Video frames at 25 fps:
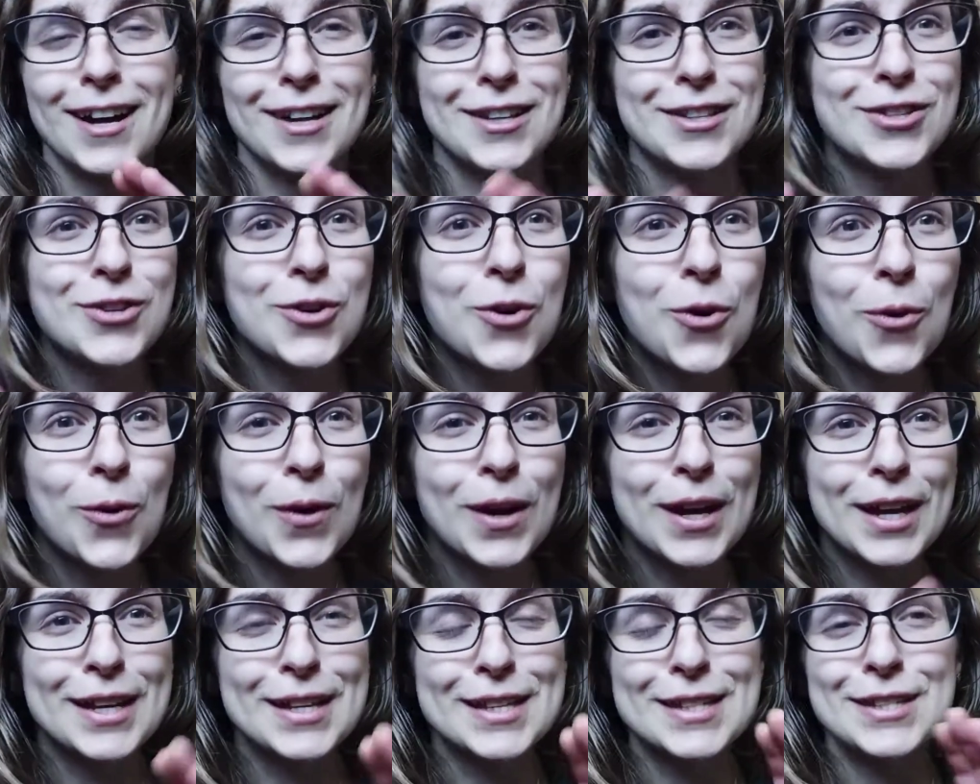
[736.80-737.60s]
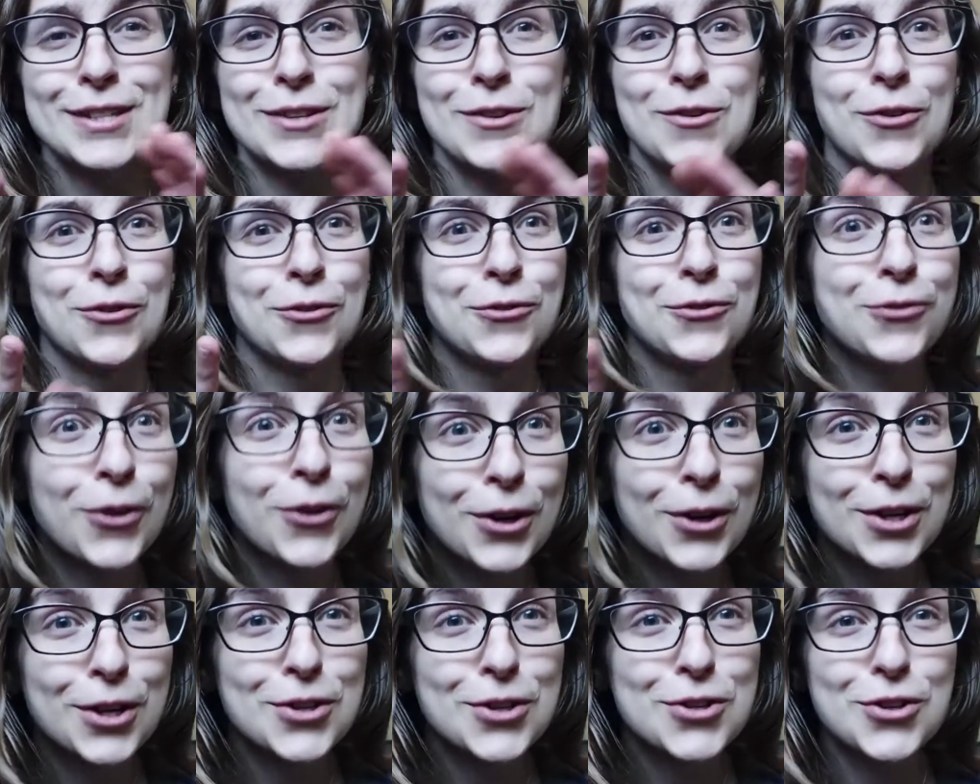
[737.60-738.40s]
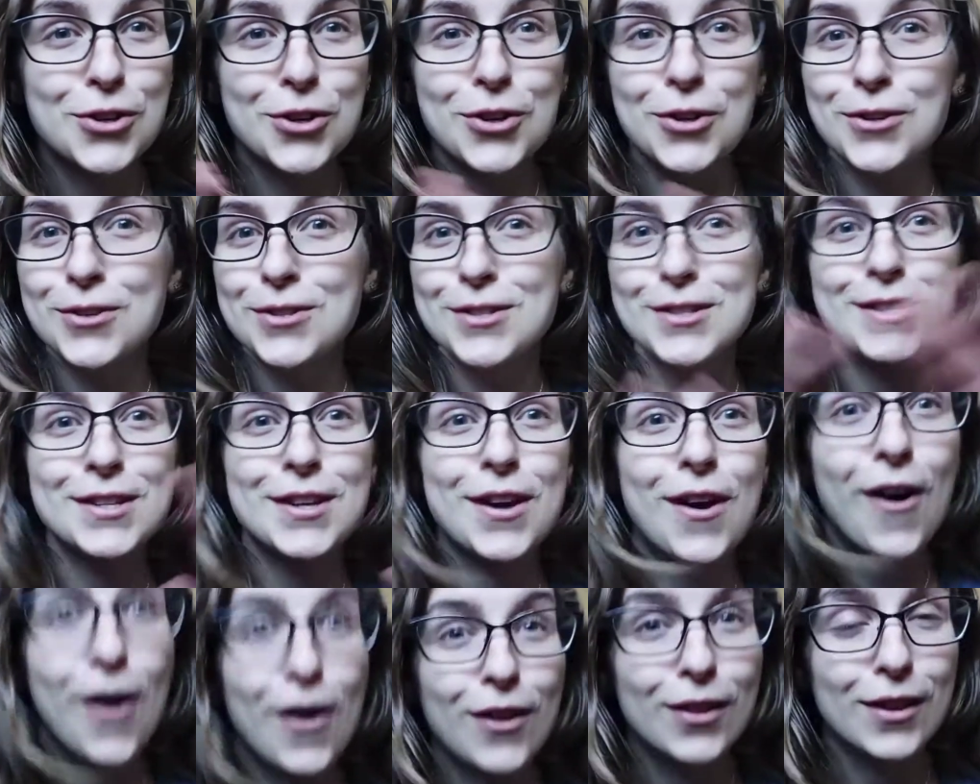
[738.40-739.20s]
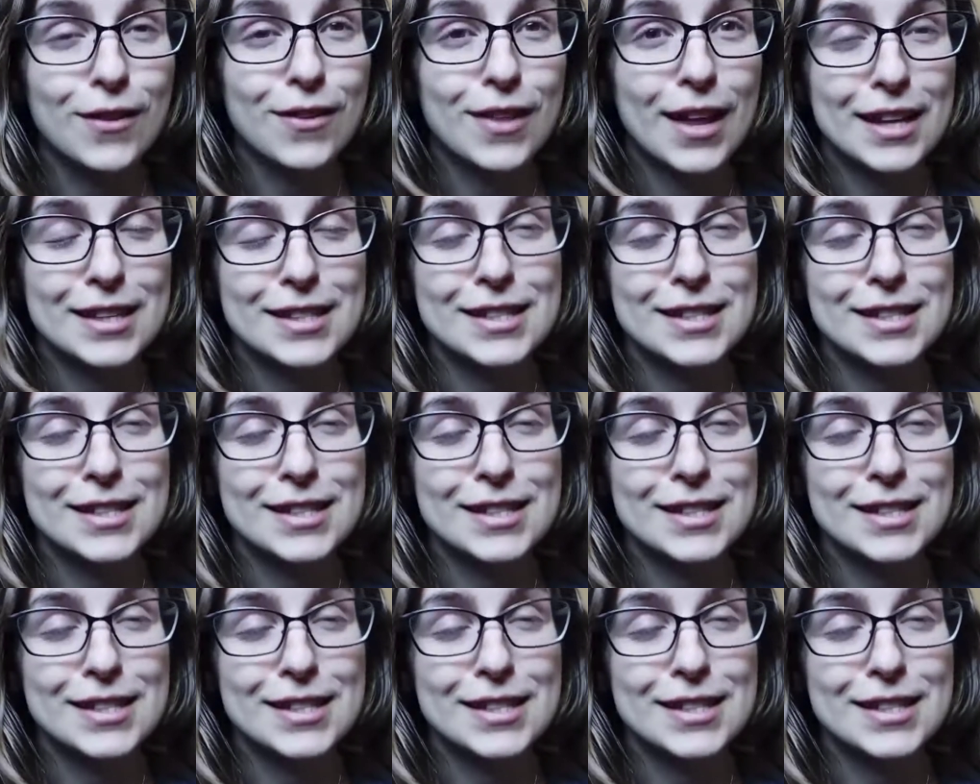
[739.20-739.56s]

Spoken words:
toys, your furnitures, all of that